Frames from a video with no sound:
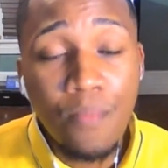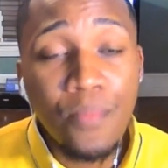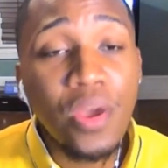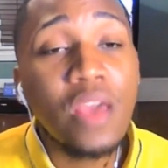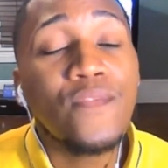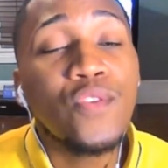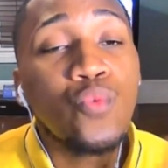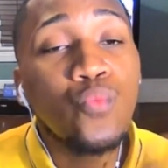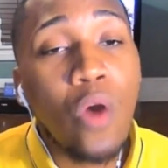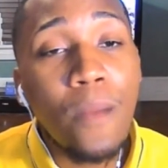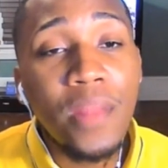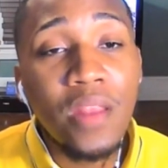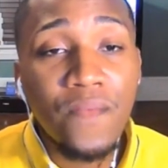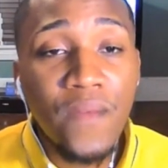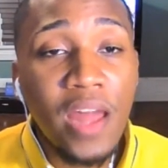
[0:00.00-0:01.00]
But if you want me
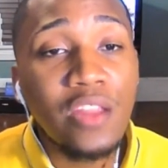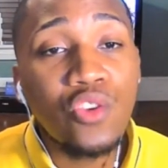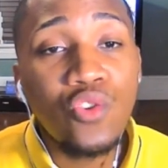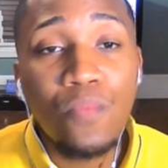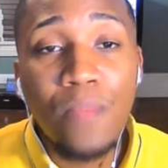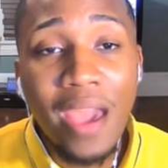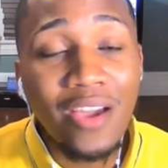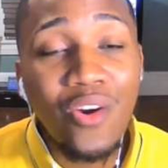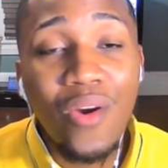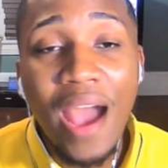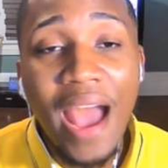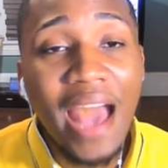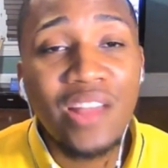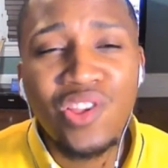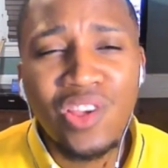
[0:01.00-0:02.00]
to follow you back on
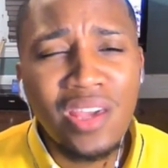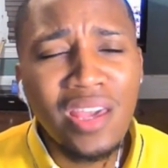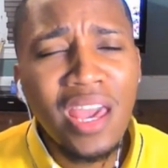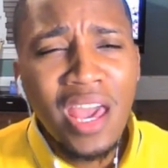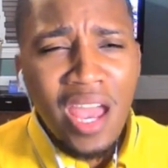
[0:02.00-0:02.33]
IG,